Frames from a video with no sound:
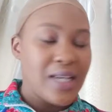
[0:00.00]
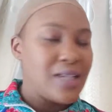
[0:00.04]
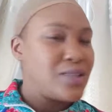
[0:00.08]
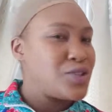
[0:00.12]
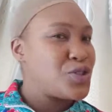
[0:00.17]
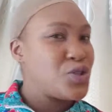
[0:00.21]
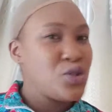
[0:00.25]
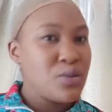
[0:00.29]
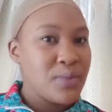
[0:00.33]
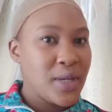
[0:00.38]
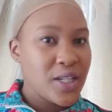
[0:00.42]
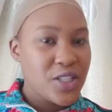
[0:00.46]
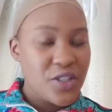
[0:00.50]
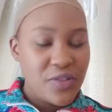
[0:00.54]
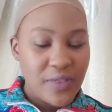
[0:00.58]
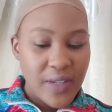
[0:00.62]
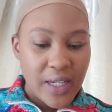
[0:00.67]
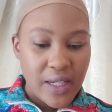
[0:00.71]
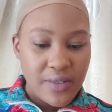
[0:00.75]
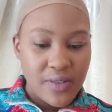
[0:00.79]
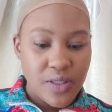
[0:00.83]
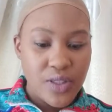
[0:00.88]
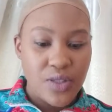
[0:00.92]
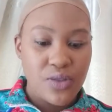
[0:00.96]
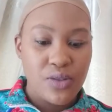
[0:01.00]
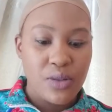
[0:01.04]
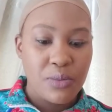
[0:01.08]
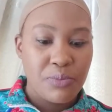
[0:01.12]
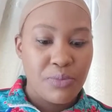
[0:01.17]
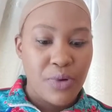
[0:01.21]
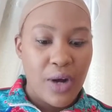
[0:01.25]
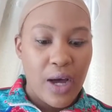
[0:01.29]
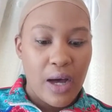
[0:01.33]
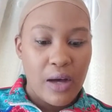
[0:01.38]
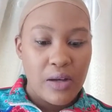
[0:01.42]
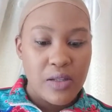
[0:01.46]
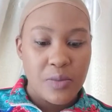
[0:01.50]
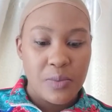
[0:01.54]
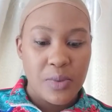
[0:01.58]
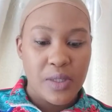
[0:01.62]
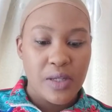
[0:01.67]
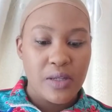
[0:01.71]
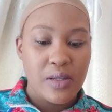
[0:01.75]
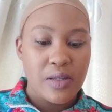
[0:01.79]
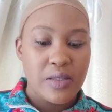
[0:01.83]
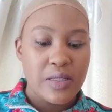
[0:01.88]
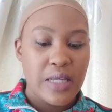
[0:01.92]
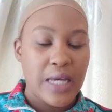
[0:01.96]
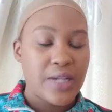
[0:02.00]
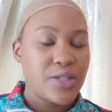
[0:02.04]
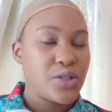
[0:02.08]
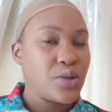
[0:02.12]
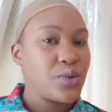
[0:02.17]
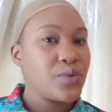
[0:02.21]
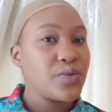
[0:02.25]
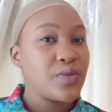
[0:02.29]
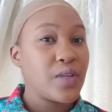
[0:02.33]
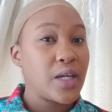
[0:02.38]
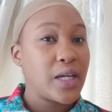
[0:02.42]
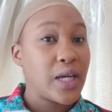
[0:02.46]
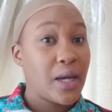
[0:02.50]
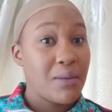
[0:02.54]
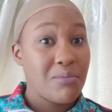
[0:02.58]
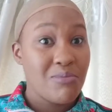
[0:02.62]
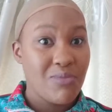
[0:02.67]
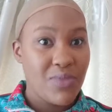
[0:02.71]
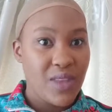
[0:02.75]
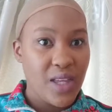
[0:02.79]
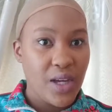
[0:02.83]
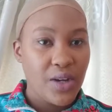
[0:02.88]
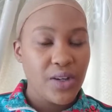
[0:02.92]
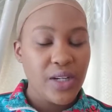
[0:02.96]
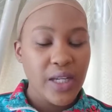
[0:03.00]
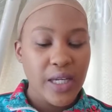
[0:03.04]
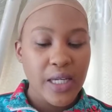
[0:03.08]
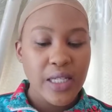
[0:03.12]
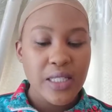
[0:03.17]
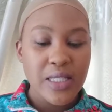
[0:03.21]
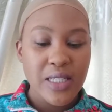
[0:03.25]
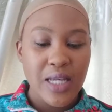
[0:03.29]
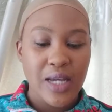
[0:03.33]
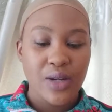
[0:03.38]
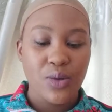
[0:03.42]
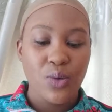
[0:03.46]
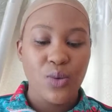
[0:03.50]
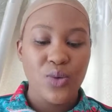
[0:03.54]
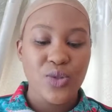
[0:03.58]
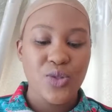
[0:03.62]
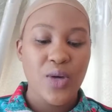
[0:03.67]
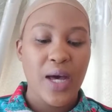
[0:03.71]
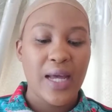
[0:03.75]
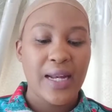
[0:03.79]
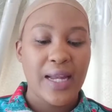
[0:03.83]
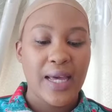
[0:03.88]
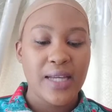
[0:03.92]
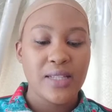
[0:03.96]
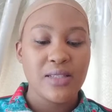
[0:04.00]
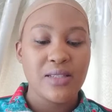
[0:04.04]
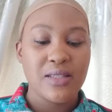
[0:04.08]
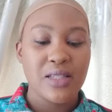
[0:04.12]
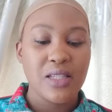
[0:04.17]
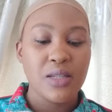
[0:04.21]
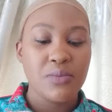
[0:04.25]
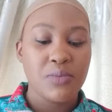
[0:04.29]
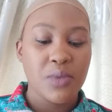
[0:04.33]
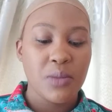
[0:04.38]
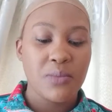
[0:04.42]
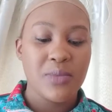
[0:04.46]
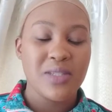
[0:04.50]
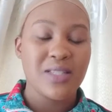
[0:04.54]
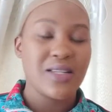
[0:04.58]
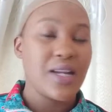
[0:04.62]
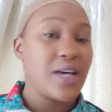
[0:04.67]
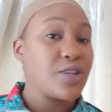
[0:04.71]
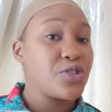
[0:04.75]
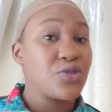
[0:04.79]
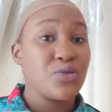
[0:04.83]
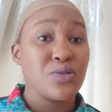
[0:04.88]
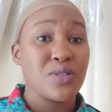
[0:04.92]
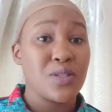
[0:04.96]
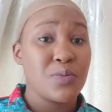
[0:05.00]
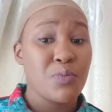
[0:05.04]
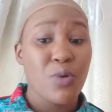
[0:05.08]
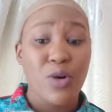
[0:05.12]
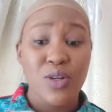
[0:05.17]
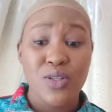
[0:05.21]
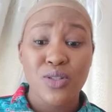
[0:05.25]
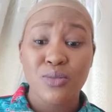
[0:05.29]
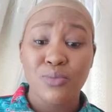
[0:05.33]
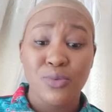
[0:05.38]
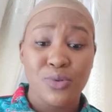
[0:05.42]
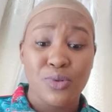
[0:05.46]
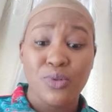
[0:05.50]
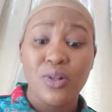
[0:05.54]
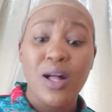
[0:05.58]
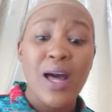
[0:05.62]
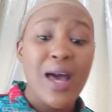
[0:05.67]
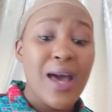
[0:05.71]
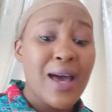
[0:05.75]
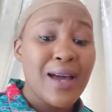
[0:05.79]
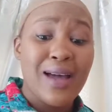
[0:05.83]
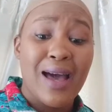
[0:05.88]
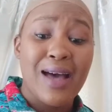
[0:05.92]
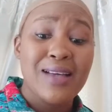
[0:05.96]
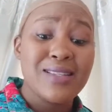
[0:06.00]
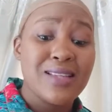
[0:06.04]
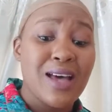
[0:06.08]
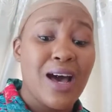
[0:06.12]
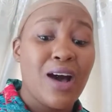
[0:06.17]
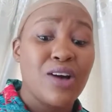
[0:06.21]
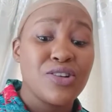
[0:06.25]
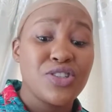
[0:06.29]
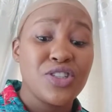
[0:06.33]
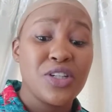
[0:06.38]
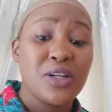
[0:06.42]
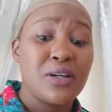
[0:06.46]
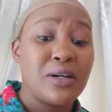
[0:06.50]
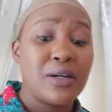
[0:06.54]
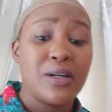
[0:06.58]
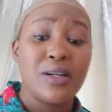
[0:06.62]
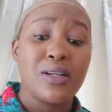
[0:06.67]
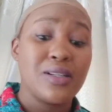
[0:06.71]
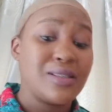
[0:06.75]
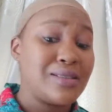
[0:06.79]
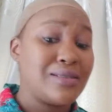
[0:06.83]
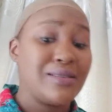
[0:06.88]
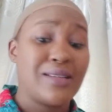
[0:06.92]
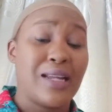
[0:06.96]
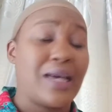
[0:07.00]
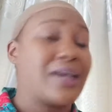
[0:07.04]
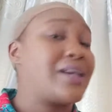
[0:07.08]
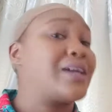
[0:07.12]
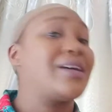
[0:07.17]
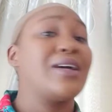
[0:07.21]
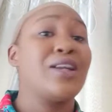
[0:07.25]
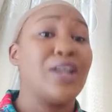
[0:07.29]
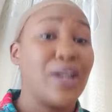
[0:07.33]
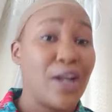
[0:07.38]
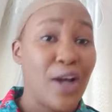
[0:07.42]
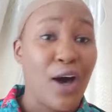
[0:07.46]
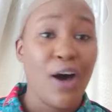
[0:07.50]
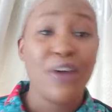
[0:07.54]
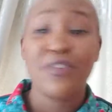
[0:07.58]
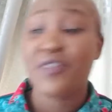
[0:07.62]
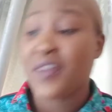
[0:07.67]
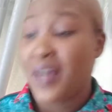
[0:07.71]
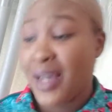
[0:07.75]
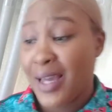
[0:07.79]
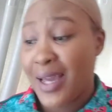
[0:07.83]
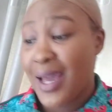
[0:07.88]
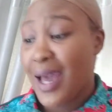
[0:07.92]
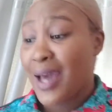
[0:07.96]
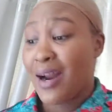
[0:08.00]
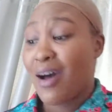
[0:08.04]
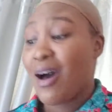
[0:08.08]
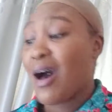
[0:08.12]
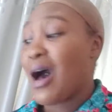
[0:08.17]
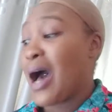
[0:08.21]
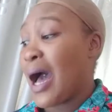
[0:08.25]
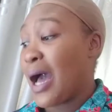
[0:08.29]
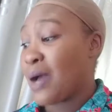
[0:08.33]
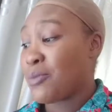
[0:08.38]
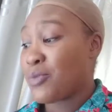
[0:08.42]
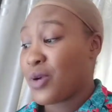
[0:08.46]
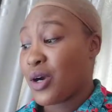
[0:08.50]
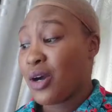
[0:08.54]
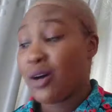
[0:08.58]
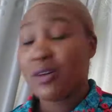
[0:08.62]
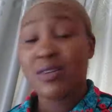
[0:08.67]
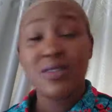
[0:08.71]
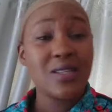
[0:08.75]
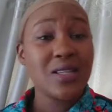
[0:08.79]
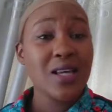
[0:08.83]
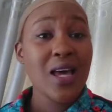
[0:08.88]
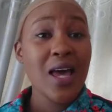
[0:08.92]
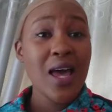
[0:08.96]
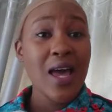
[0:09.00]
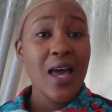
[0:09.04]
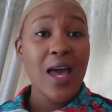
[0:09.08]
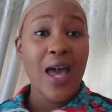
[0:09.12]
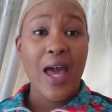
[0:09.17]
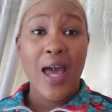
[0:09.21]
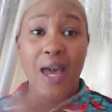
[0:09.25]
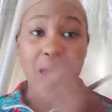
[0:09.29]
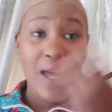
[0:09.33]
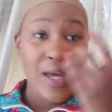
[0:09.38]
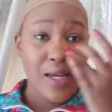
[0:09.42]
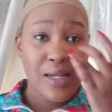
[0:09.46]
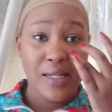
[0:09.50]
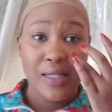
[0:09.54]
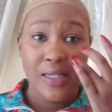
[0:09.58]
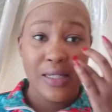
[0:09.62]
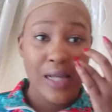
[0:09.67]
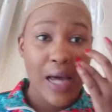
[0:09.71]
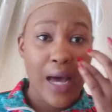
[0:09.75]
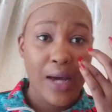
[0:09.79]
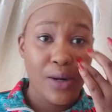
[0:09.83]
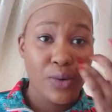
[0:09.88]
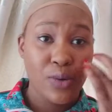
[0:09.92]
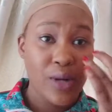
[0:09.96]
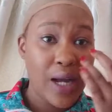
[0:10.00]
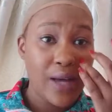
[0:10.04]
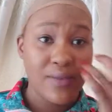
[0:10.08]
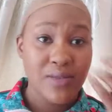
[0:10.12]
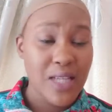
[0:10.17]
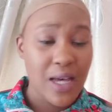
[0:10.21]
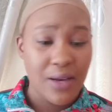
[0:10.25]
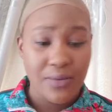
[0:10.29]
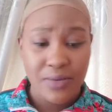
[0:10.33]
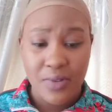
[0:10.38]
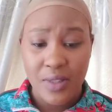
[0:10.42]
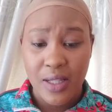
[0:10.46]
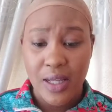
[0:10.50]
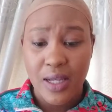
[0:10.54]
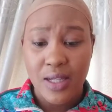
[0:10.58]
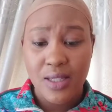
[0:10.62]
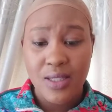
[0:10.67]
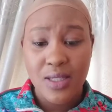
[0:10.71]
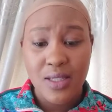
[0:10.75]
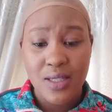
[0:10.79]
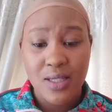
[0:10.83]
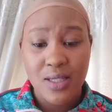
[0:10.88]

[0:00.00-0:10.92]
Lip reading: too much flavor to the brows because I don't think I'm there yet, and also I like to keep them as natural as possible. Guys are out here like laughing at our eyebrows, and I don't have time for that.